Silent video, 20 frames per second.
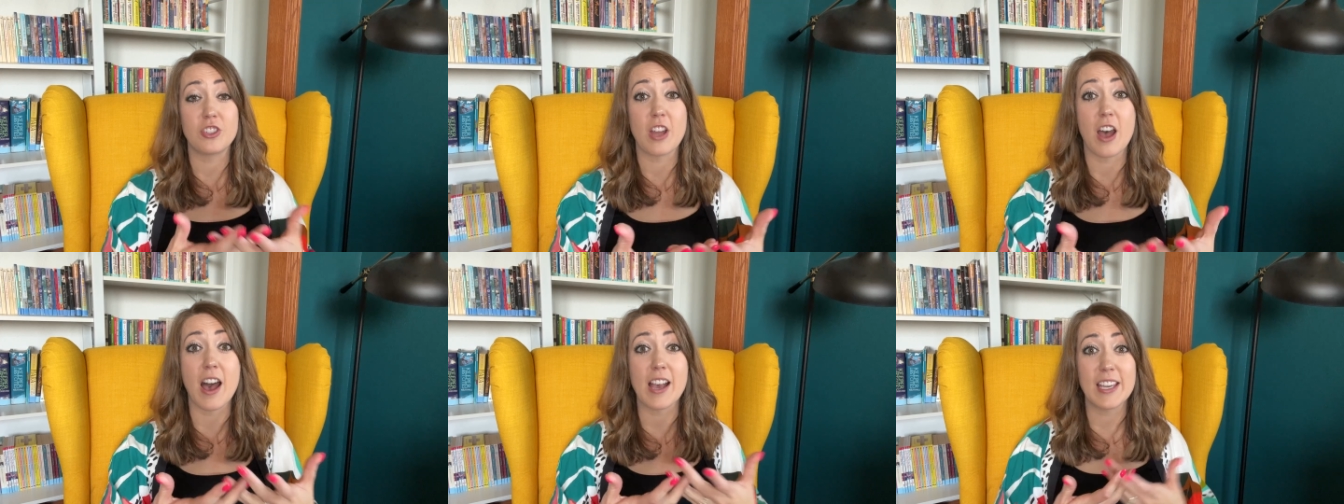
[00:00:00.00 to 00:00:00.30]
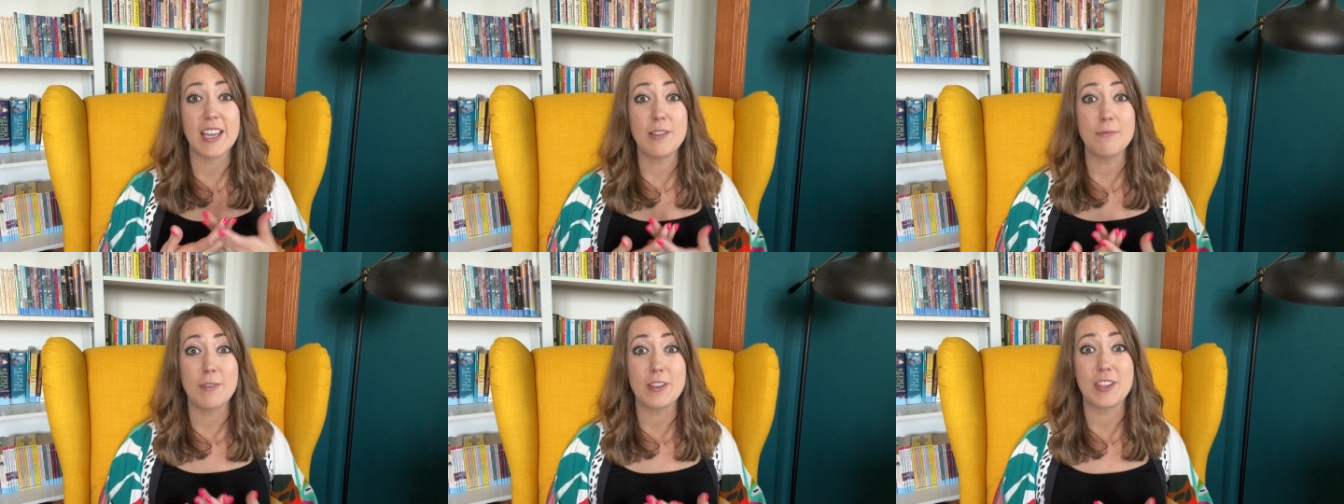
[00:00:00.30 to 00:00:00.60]

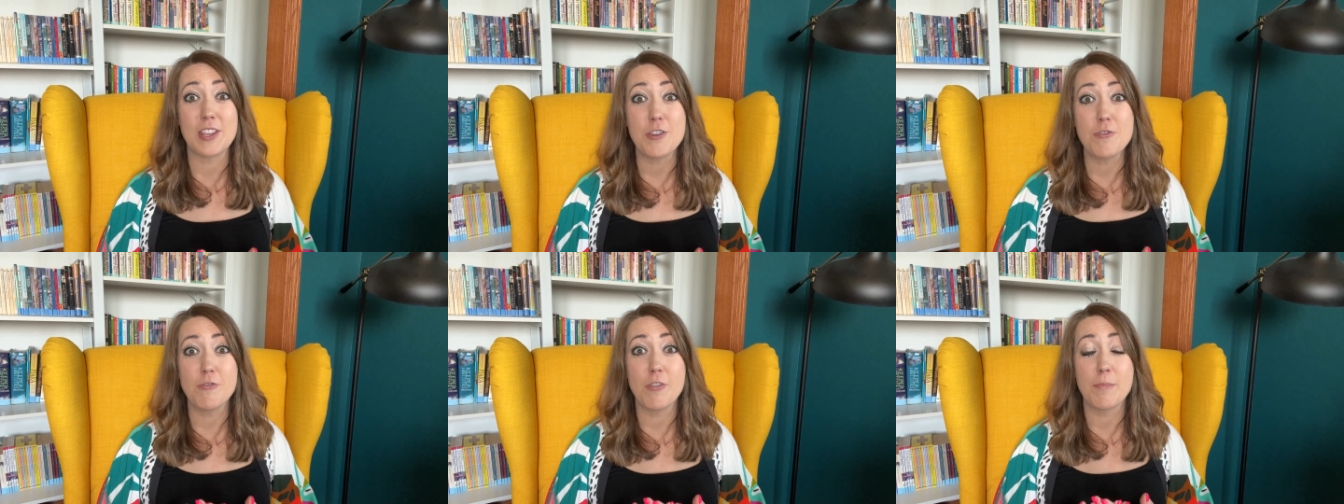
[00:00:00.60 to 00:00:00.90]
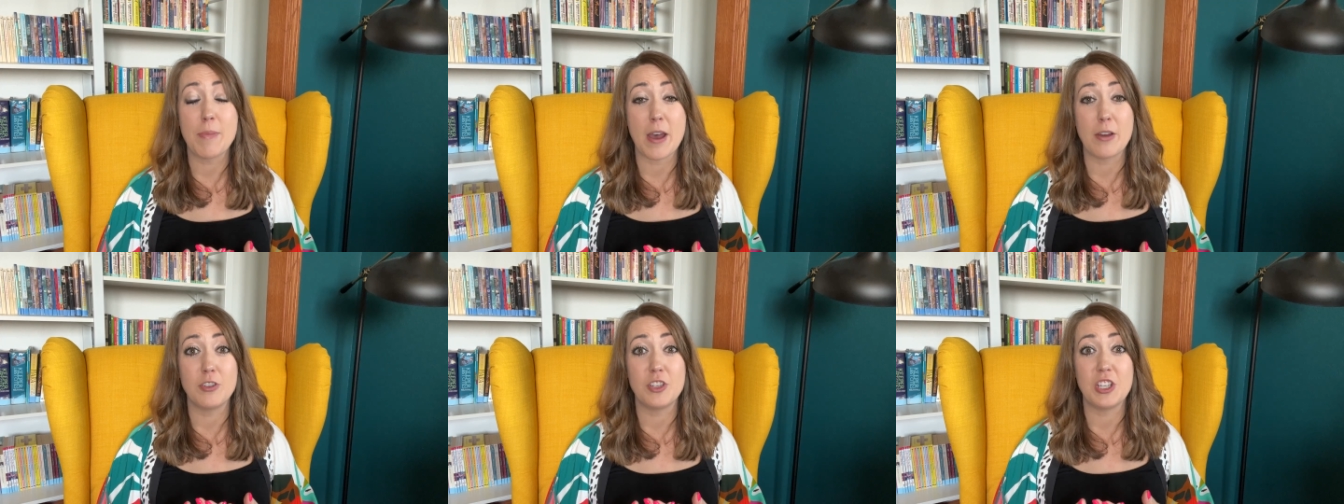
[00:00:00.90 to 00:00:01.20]
talking with you
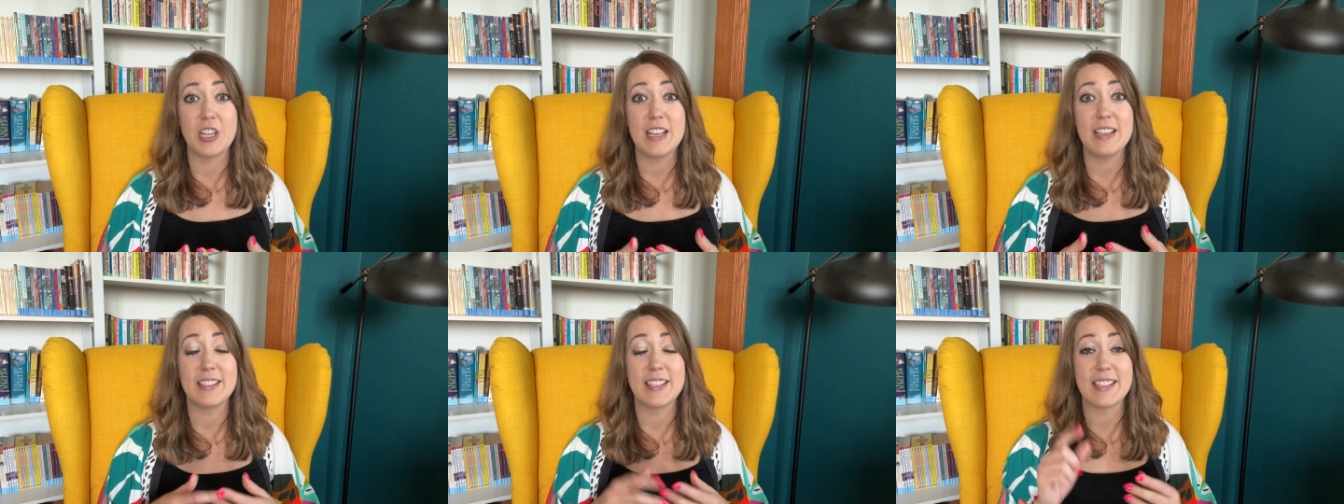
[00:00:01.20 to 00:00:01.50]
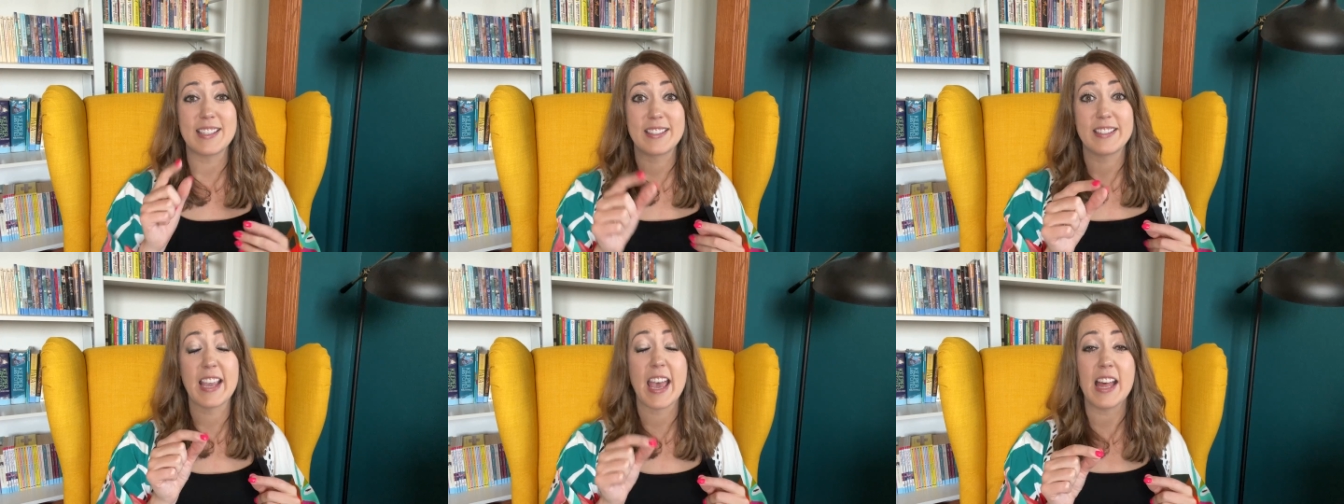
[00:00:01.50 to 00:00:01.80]
about
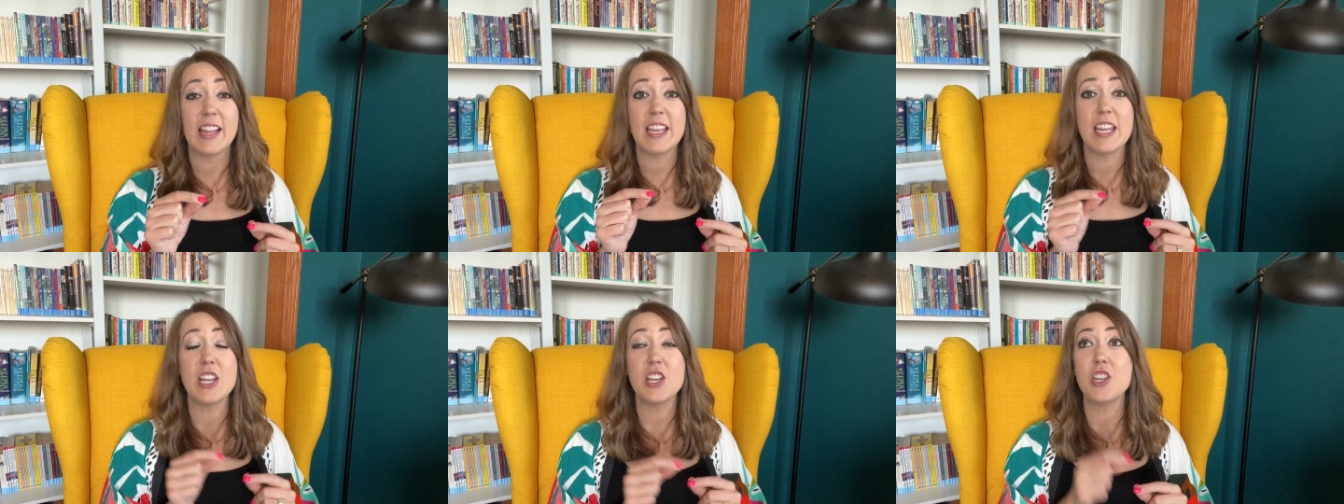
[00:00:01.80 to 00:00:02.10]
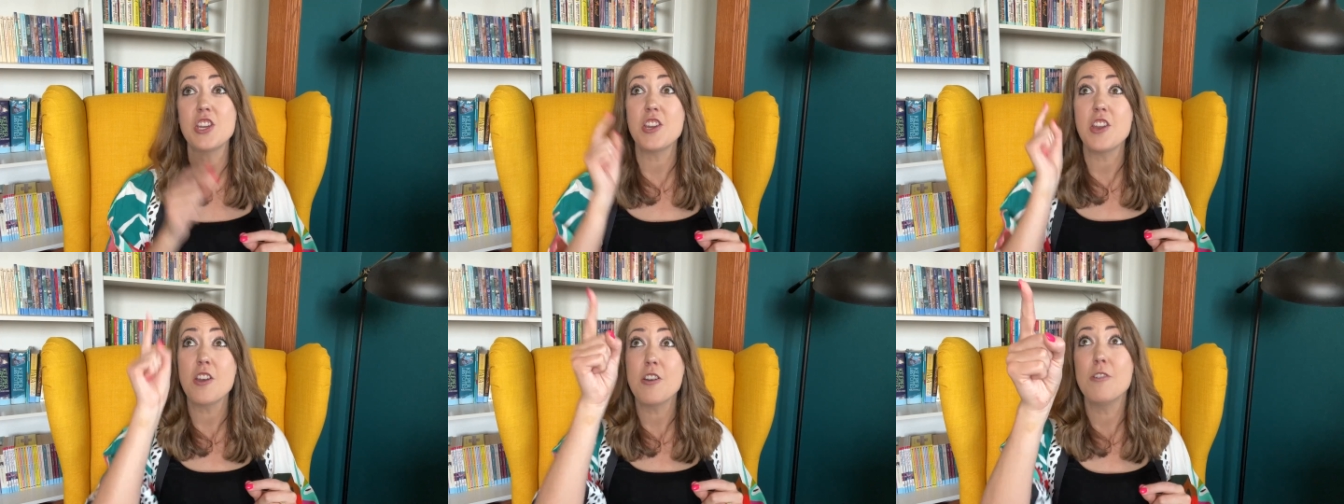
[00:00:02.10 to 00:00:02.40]
Jesus, telling
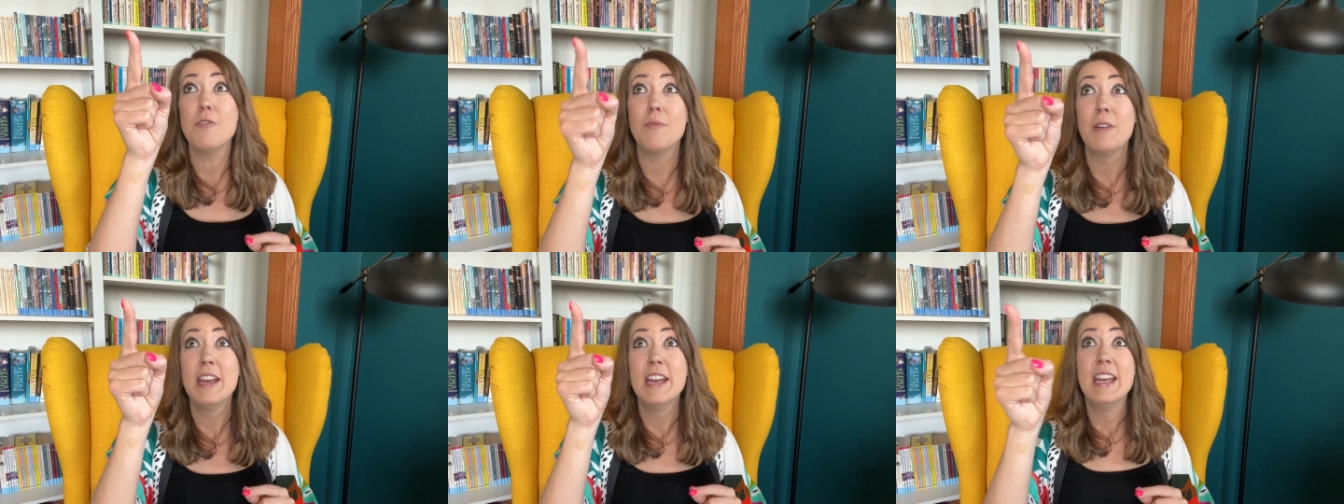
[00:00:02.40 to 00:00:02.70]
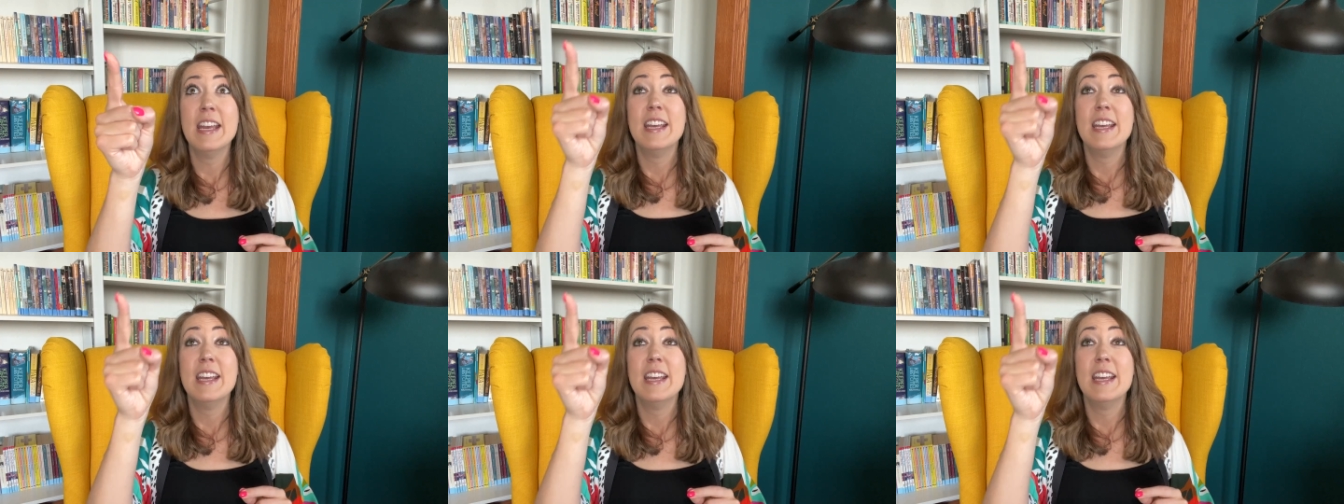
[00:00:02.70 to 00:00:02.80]
you